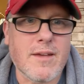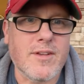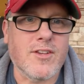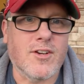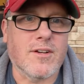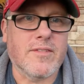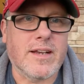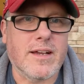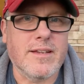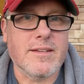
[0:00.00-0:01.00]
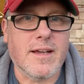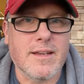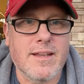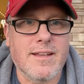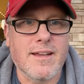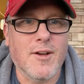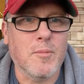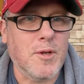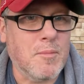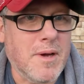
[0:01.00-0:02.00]
having dinner every night, ID. I
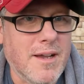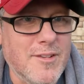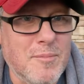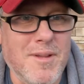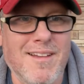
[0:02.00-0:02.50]
hope you don't mind.